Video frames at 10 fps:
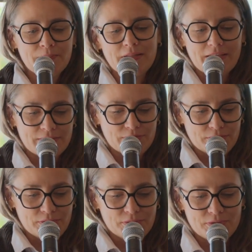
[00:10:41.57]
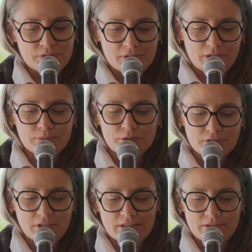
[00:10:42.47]
But then to use
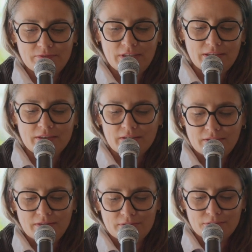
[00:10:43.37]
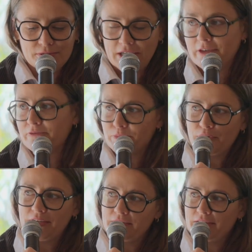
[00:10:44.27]
sculpture as a vehicle to kind of
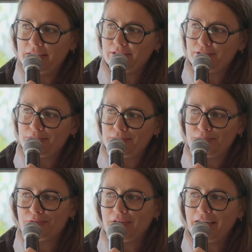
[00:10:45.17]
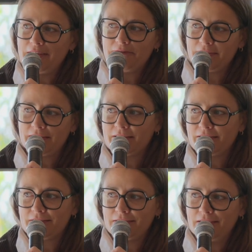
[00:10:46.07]
bring these to life, I think
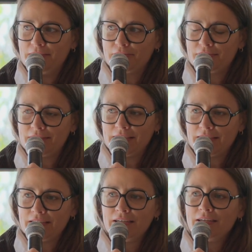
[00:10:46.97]
there's an interesting